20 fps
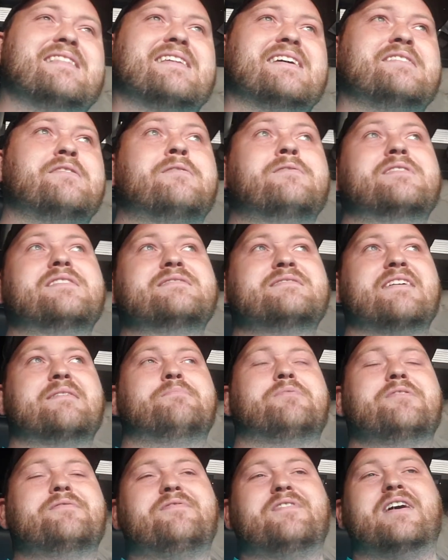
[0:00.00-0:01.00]
They don't
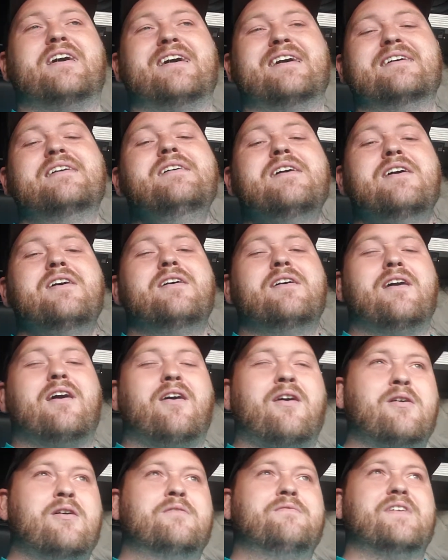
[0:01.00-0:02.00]
exemplify
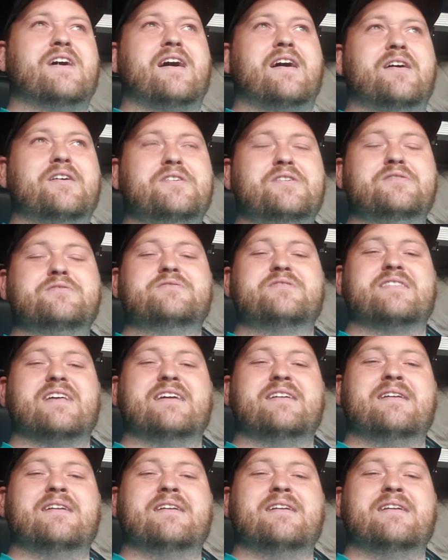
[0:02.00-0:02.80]
our values.